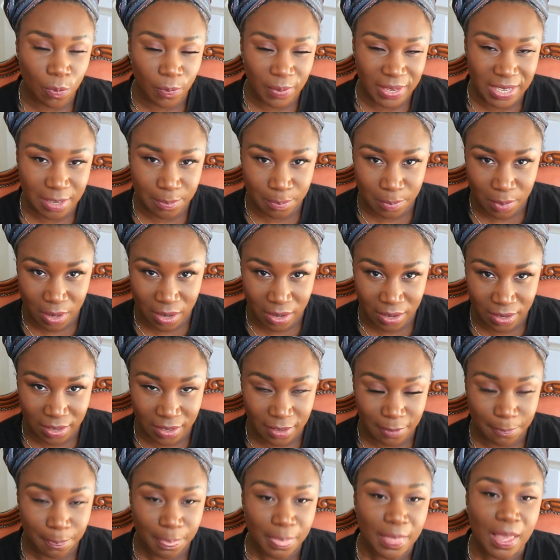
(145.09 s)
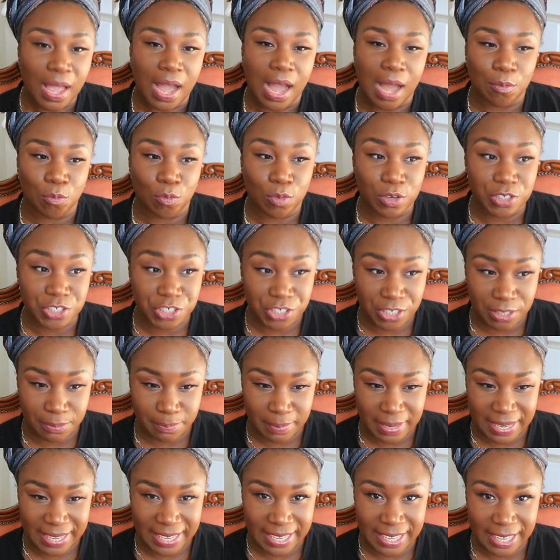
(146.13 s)
week mark, I'm washing
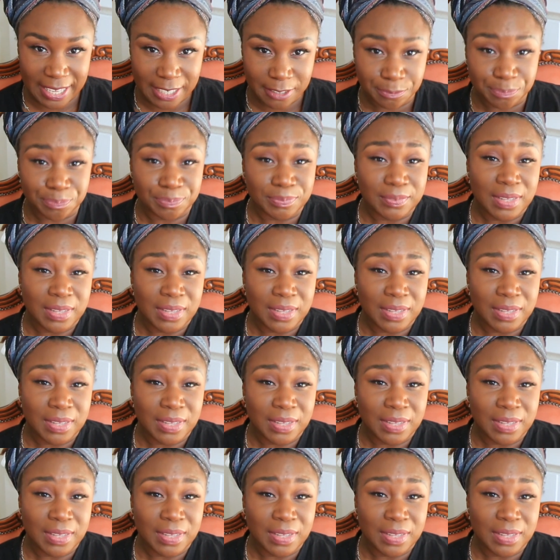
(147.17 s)
my hair.